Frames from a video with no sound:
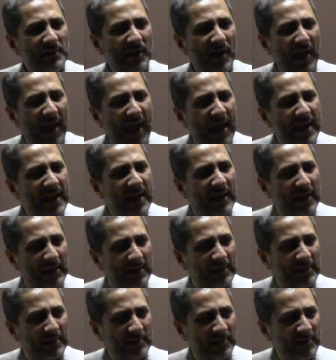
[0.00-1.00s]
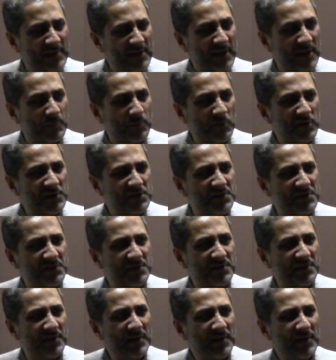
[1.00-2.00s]
henna that he had
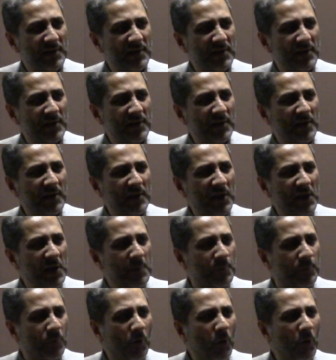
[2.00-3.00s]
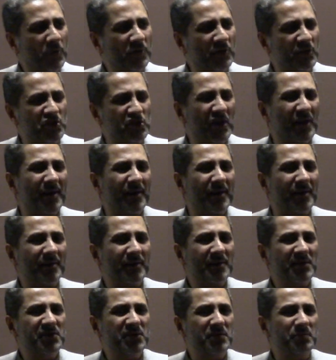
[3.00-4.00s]
purchased. He broke the
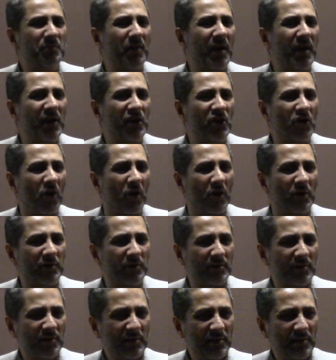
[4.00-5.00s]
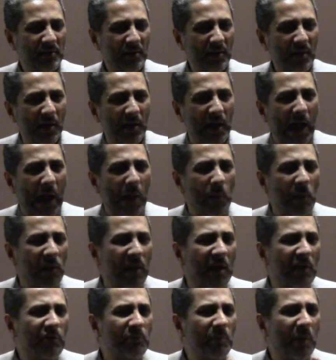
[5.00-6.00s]
jar. He said, by God, I will
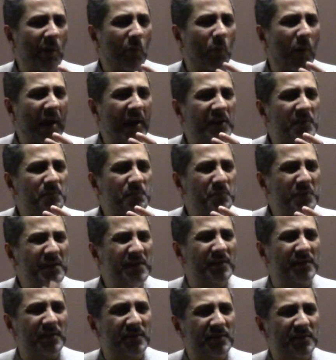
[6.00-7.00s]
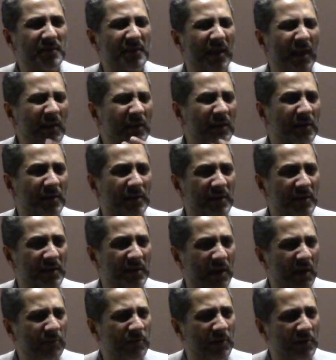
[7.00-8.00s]
have my white beard colored and
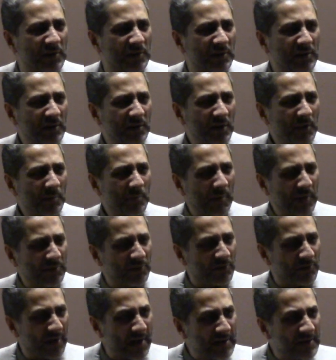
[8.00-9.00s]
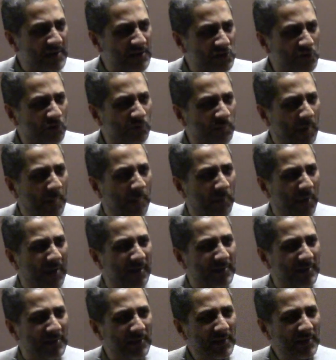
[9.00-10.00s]
covered by the redness of my
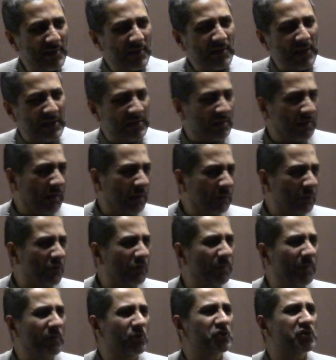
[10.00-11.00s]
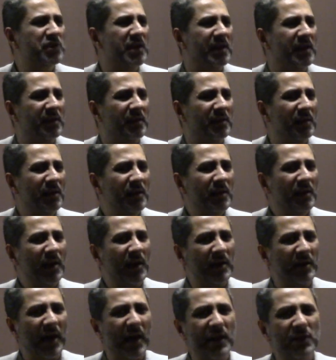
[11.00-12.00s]
blood in the love of my Hussein,
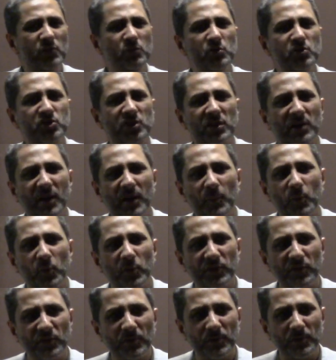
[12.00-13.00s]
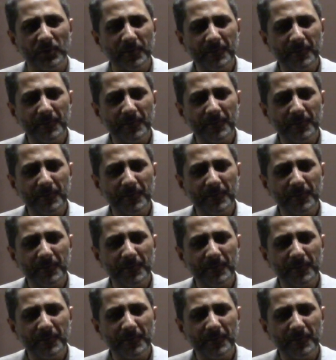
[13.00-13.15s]
and I too shall come with you.